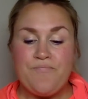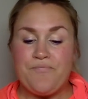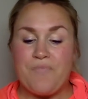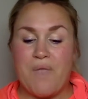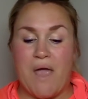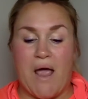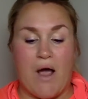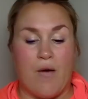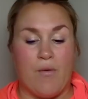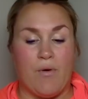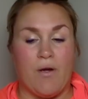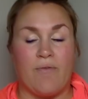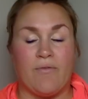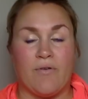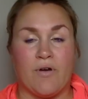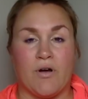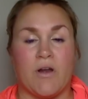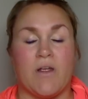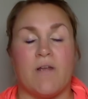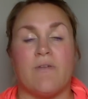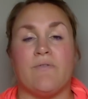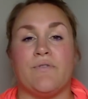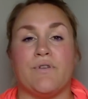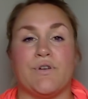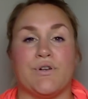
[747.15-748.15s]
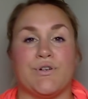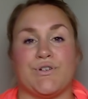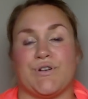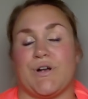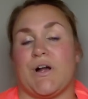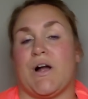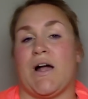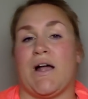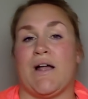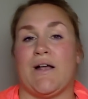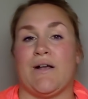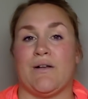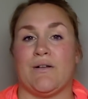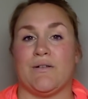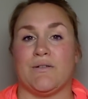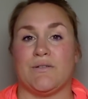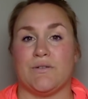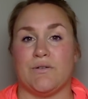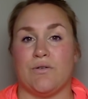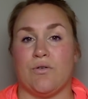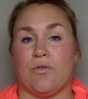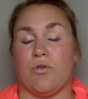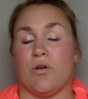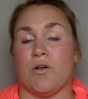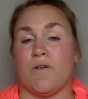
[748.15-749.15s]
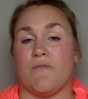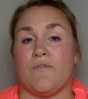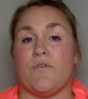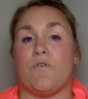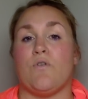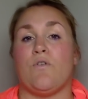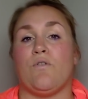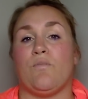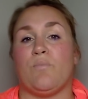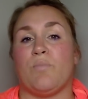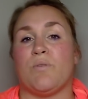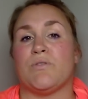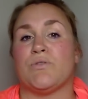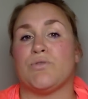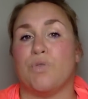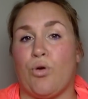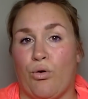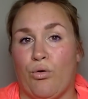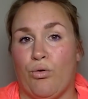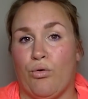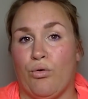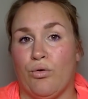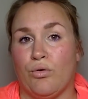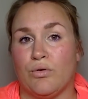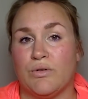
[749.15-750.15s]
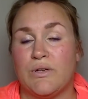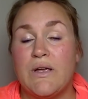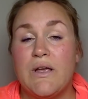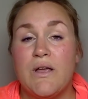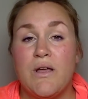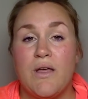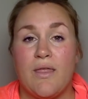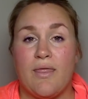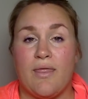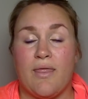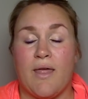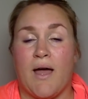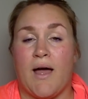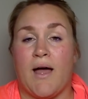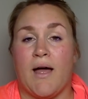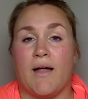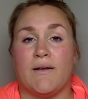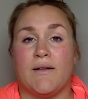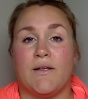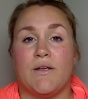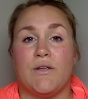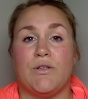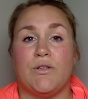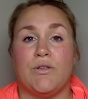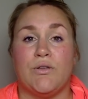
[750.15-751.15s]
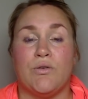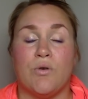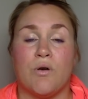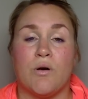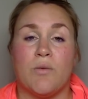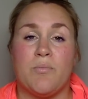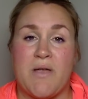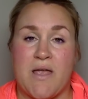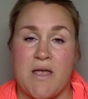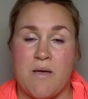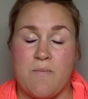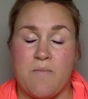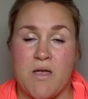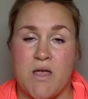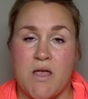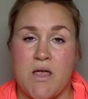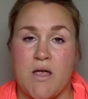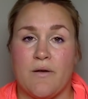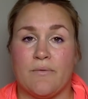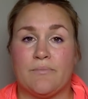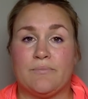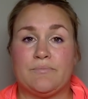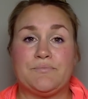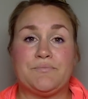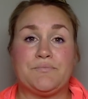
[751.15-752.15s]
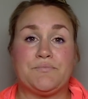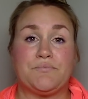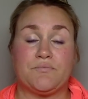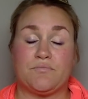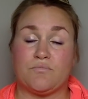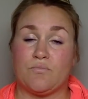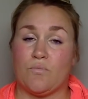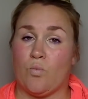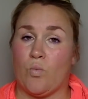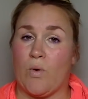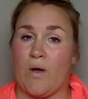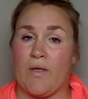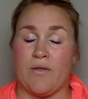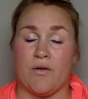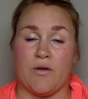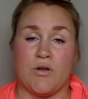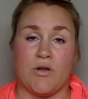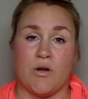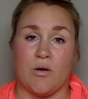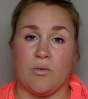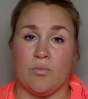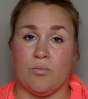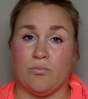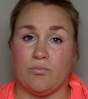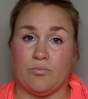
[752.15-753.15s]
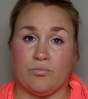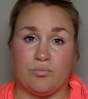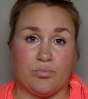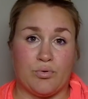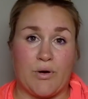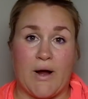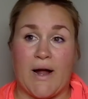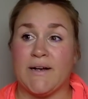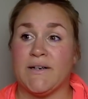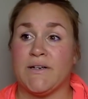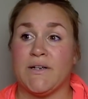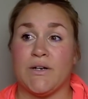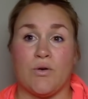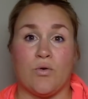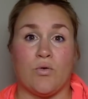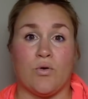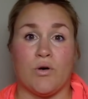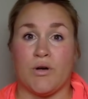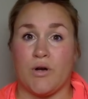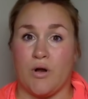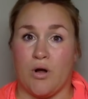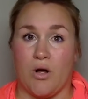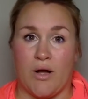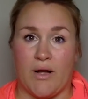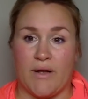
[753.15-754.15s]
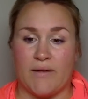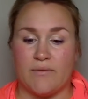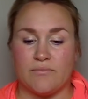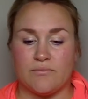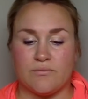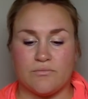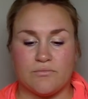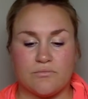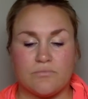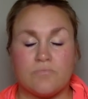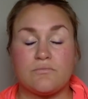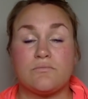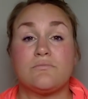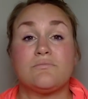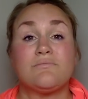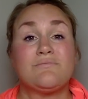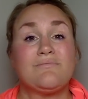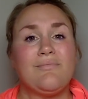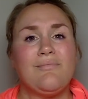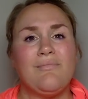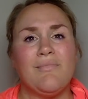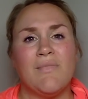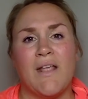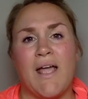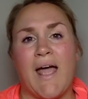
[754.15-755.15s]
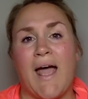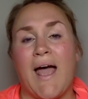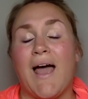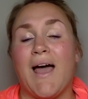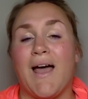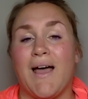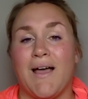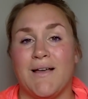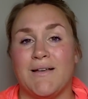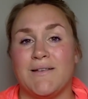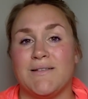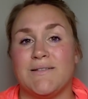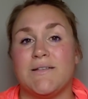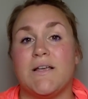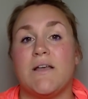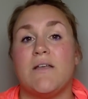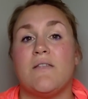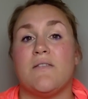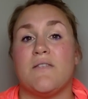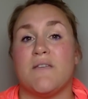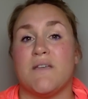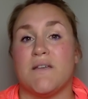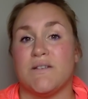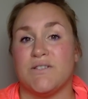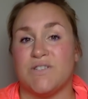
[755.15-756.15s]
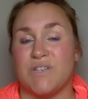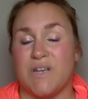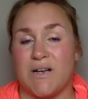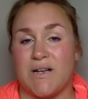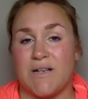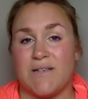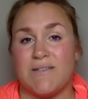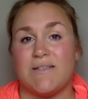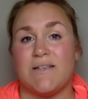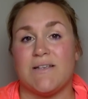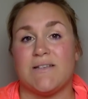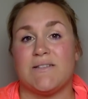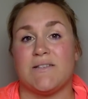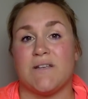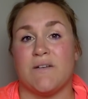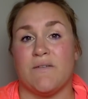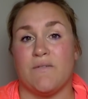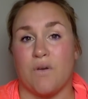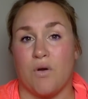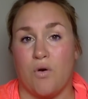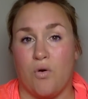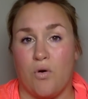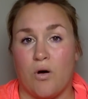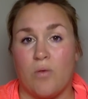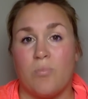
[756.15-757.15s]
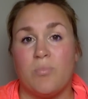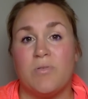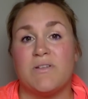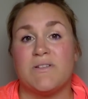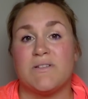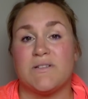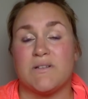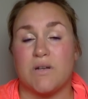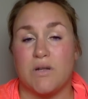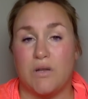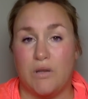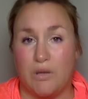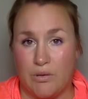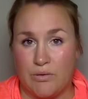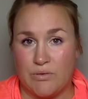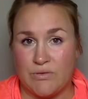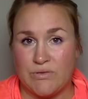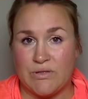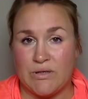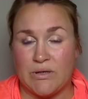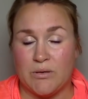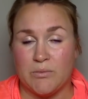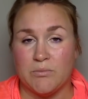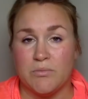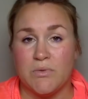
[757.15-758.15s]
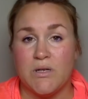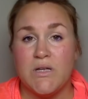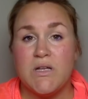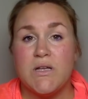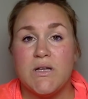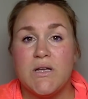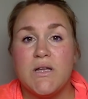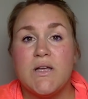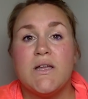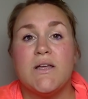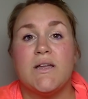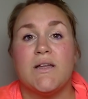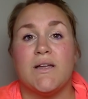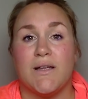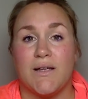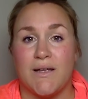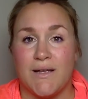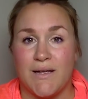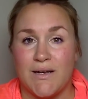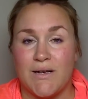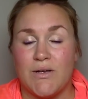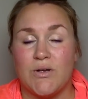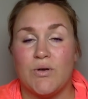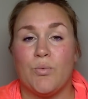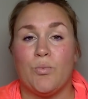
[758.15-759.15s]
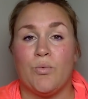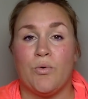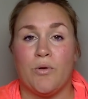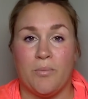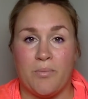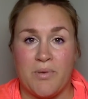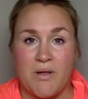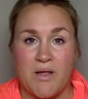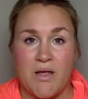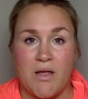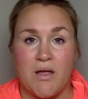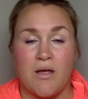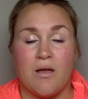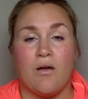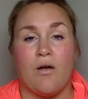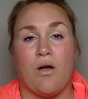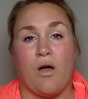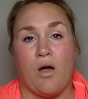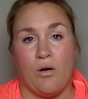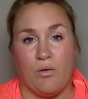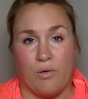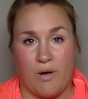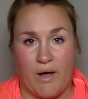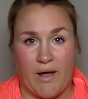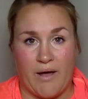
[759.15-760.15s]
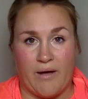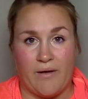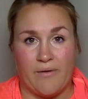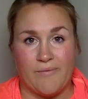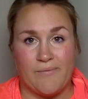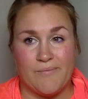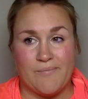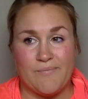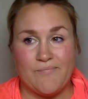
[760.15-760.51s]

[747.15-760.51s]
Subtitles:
However, if your child, or if you have been told that your baby, whether you're pregnant or not, has the agenesis of the corpus callosum, it will be okay.